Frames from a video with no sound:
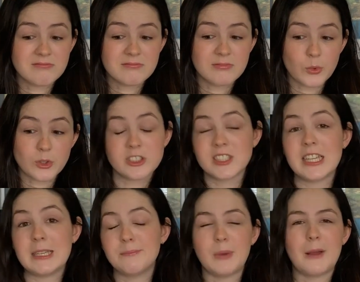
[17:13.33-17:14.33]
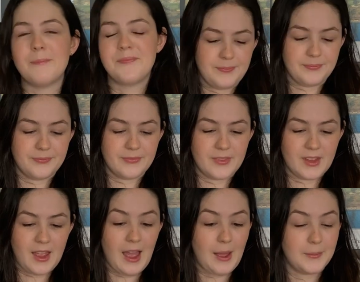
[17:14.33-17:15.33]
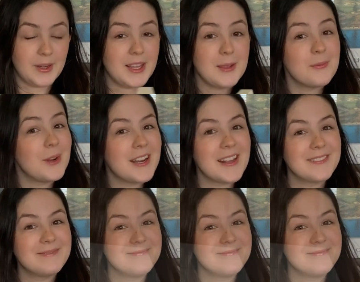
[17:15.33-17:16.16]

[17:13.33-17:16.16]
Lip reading: We'll see, but I'm going to keep reading.